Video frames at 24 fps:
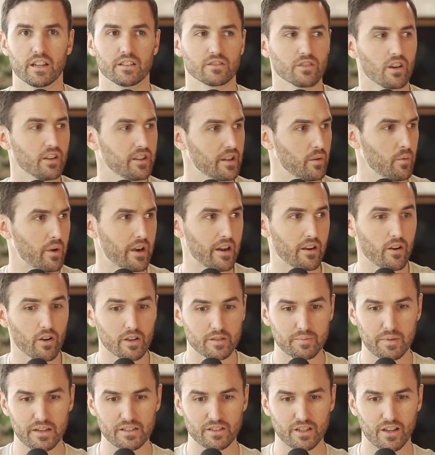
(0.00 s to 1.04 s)
It's all day. When I
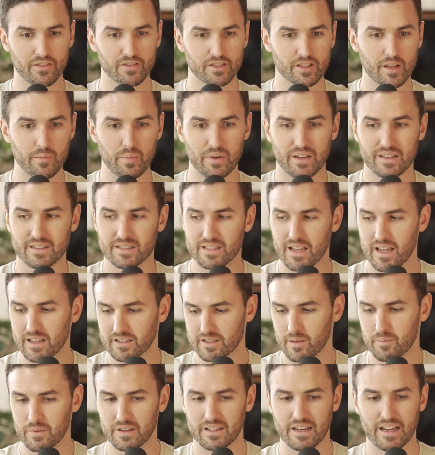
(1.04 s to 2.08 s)
notice myself slipping and saying
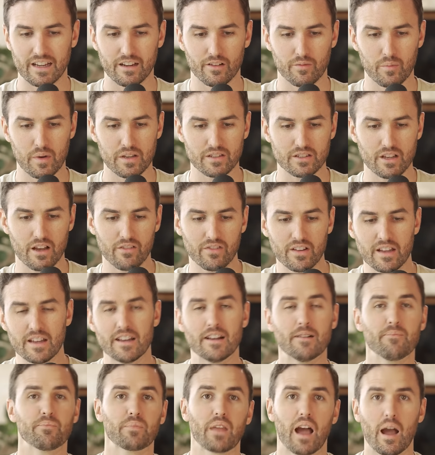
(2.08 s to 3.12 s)
something negative to myself,
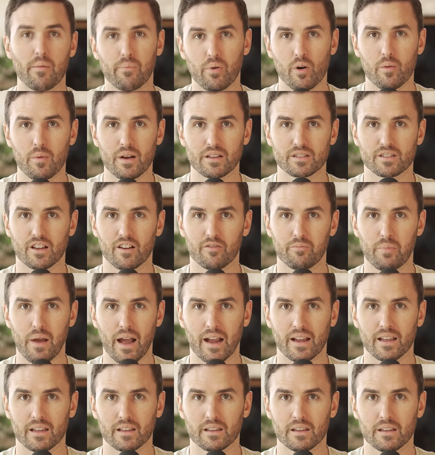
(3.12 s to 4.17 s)
I pull myself back.